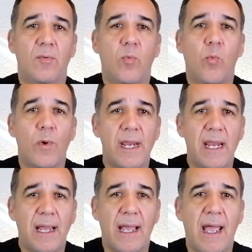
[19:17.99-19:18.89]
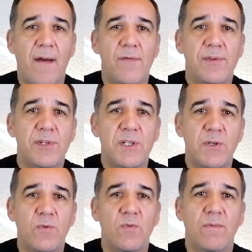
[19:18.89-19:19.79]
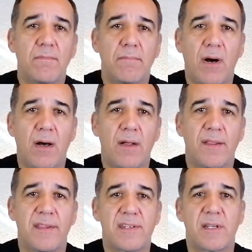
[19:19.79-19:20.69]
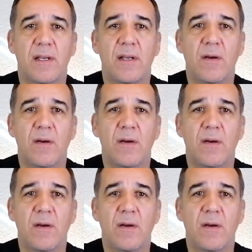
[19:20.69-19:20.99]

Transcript: we have 2 months